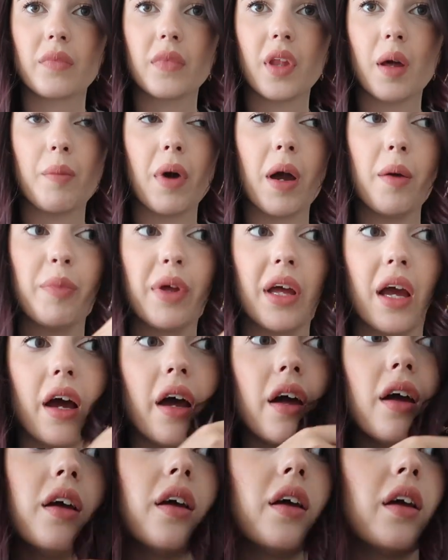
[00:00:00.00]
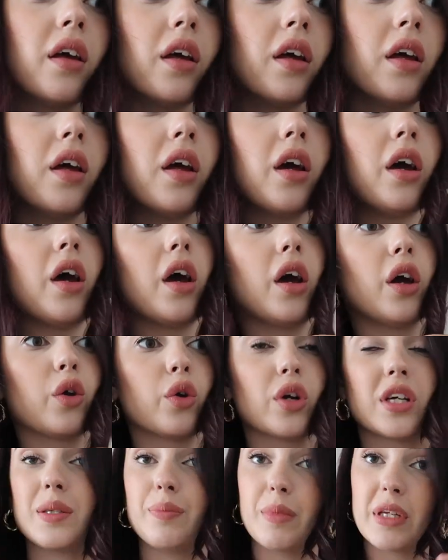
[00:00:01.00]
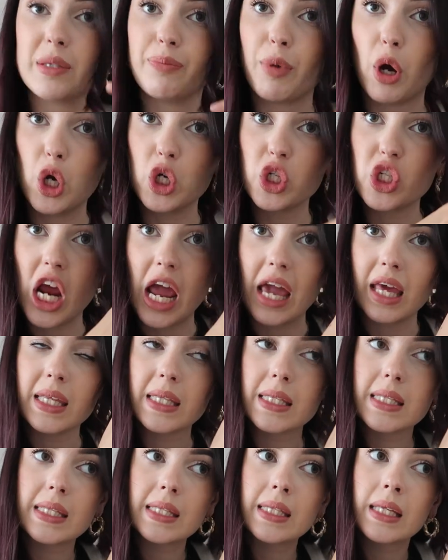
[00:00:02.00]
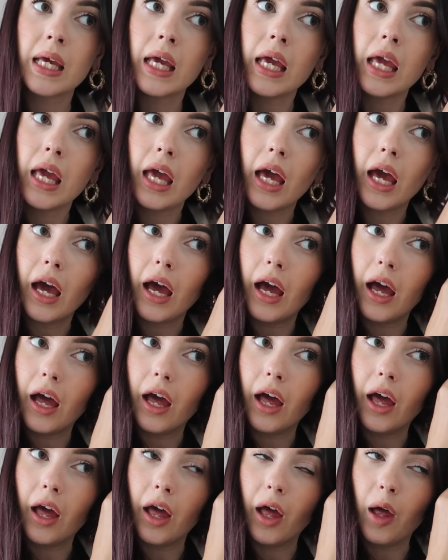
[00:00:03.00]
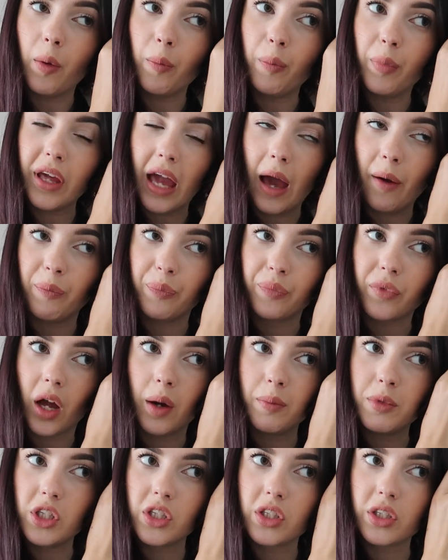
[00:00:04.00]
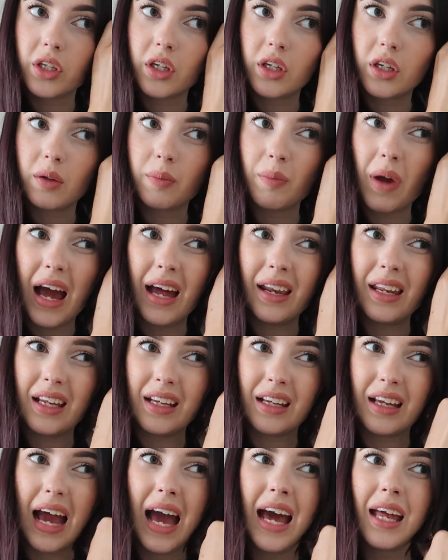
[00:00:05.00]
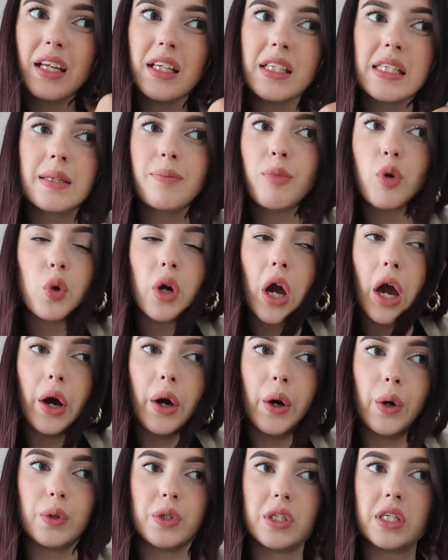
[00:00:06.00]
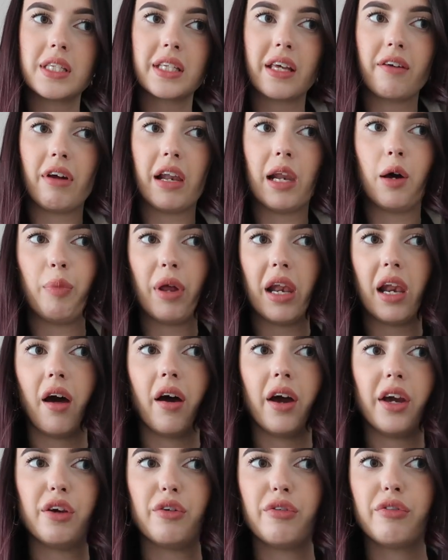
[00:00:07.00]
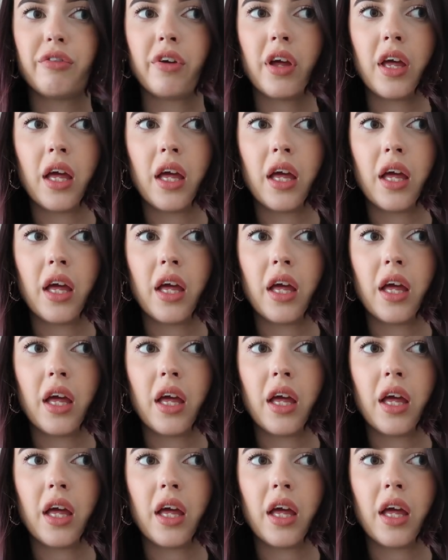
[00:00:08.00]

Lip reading: That might be a Christmas purchase. But yeah, I'm just adding some more curls just to give it a little bit of life.